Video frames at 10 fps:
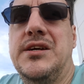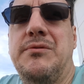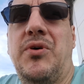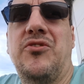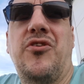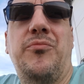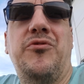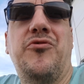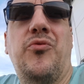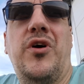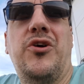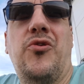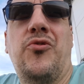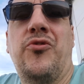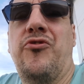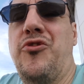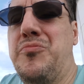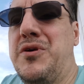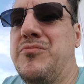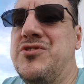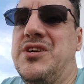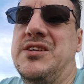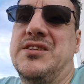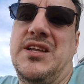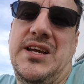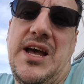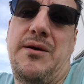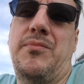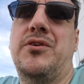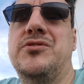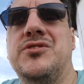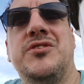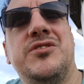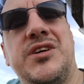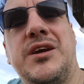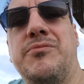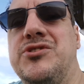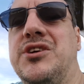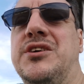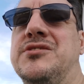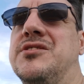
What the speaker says: By the time you've sort of like gone on the 2p machines and the gamblers and the ticket machines